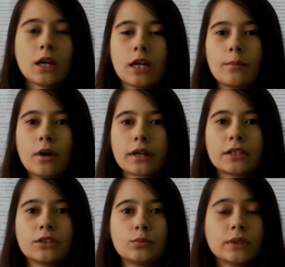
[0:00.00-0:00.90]
And Mark
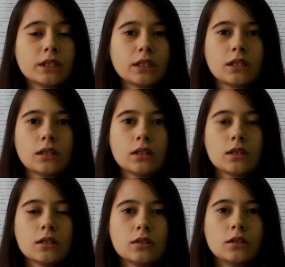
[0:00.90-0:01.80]
is really
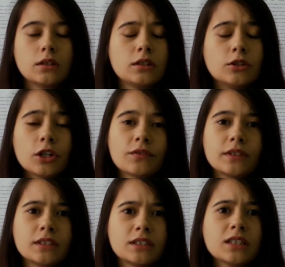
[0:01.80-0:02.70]

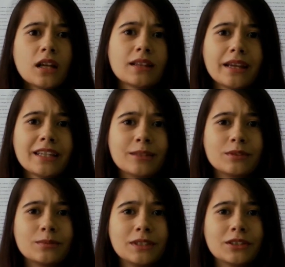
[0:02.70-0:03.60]
nervous. He's not like him
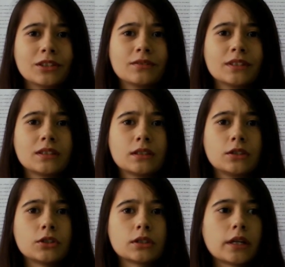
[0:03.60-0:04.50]
to be nervous.
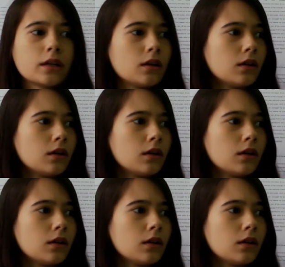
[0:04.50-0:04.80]
He's just like,